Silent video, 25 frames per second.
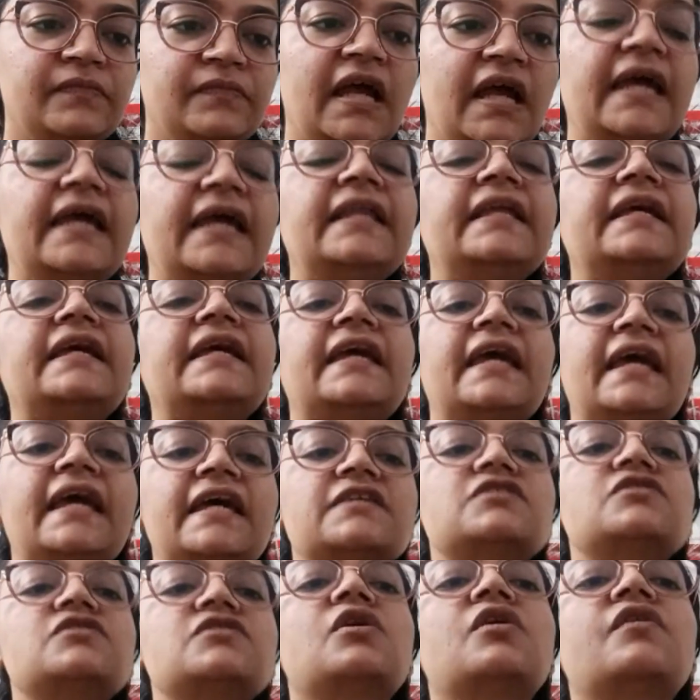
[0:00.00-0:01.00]
In
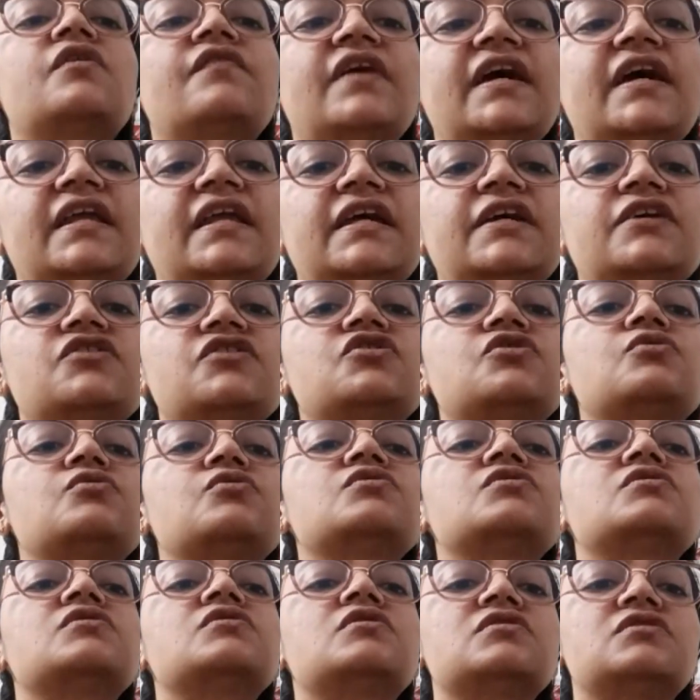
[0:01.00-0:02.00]
case you're wearing
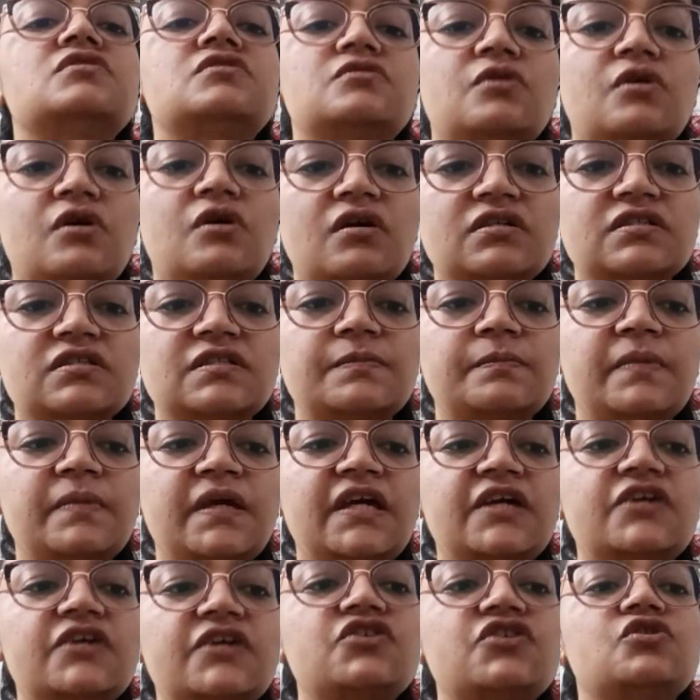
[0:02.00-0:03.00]
shoes or socks,
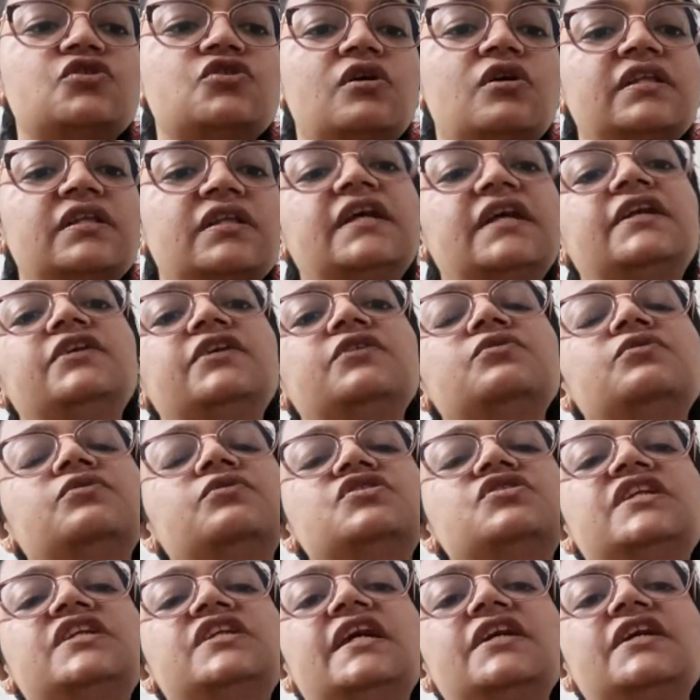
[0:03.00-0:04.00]
make sure that you
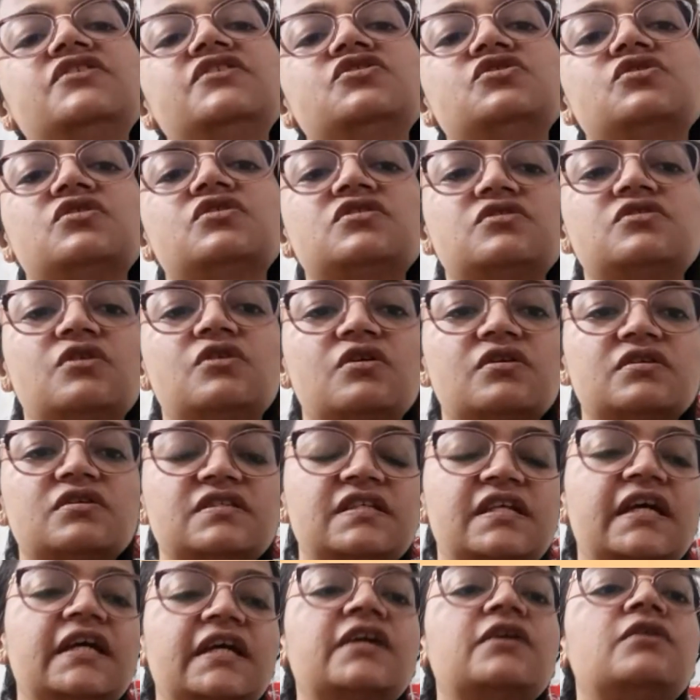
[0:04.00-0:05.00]
change your socks
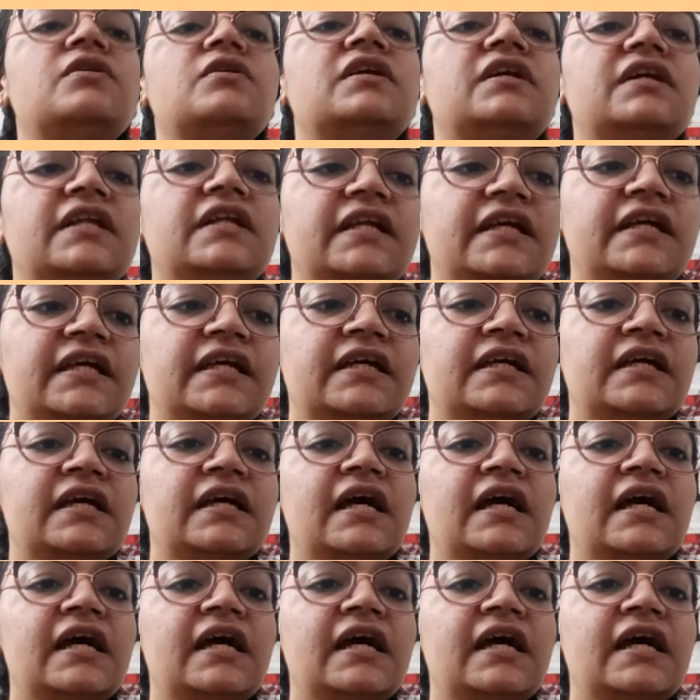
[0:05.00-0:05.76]
regularly.